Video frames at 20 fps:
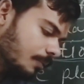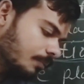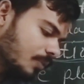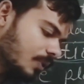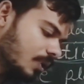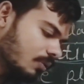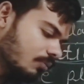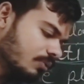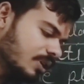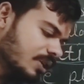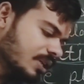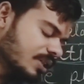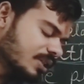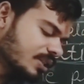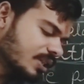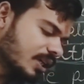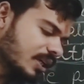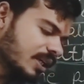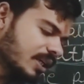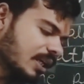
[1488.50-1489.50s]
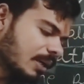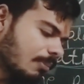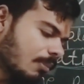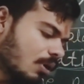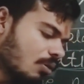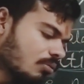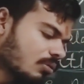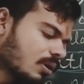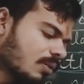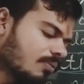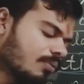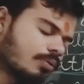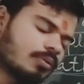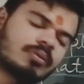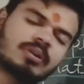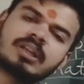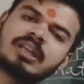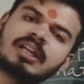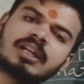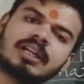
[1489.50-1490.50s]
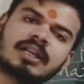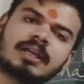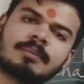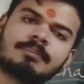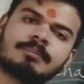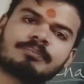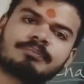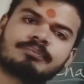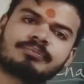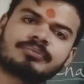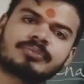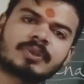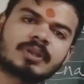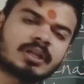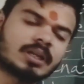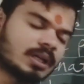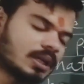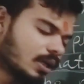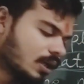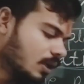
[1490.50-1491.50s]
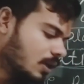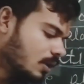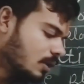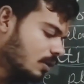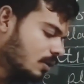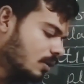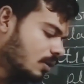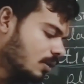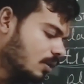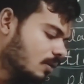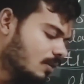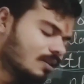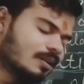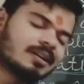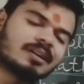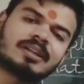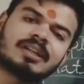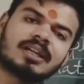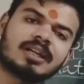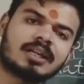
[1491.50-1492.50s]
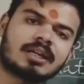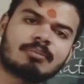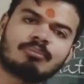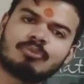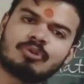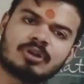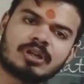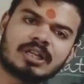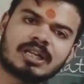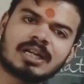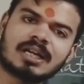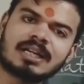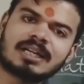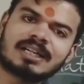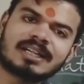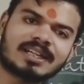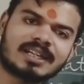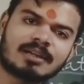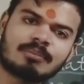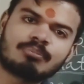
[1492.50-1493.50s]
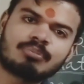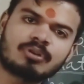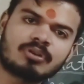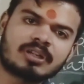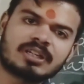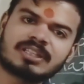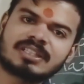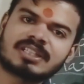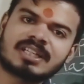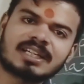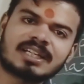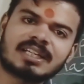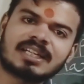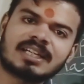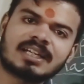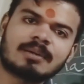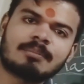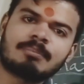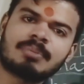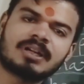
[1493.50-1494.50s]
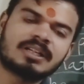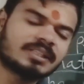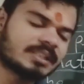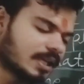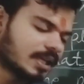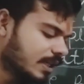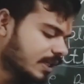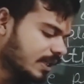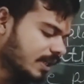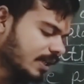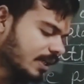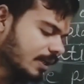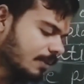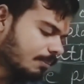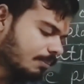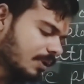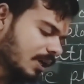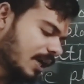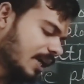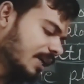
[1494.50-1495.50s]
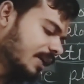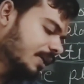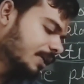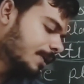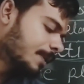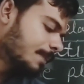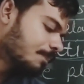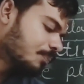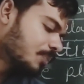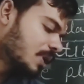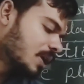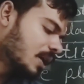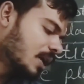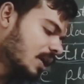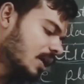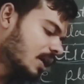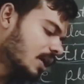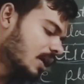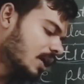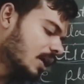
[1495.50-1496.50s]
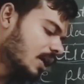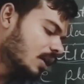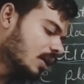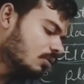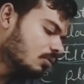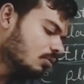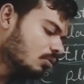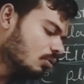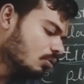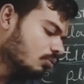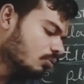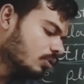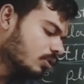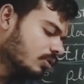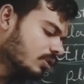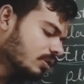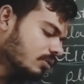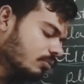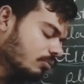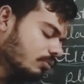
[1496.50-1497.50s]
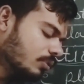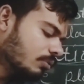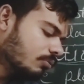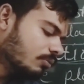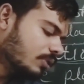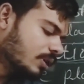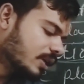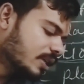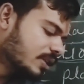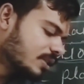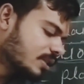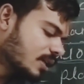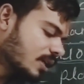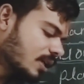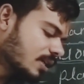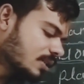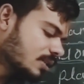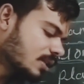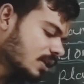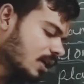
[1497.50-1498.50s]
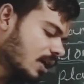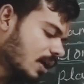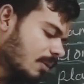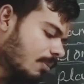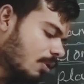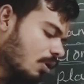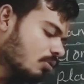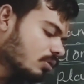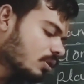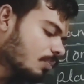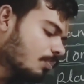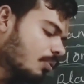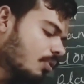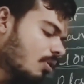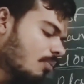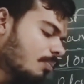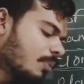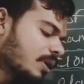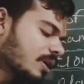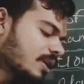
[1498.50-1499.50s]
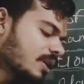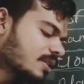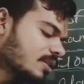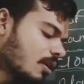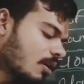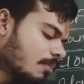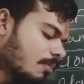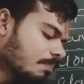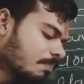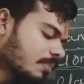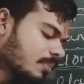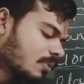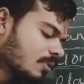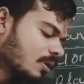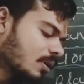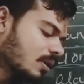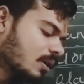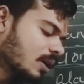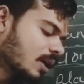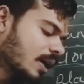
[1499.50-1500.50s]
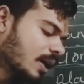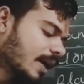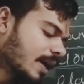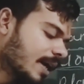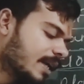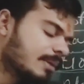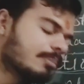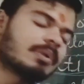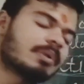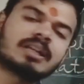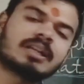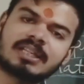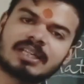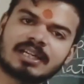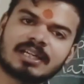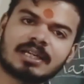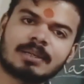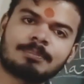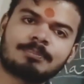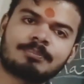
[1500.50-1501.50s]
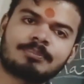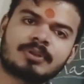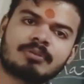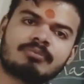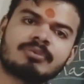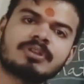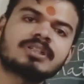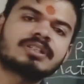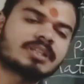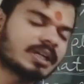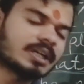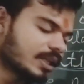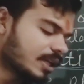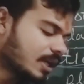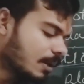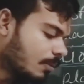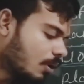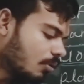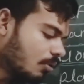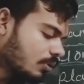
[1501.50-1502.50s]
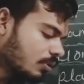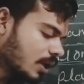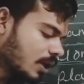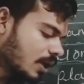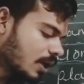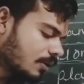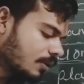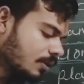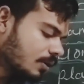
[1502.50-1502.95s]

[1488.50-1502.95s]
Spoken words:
we studied about the four kingdom Monera, kingdom Protista, kingdom Fungi, kingdom Plant, and now we will discuss about the properties of animal kingdom. We will study about the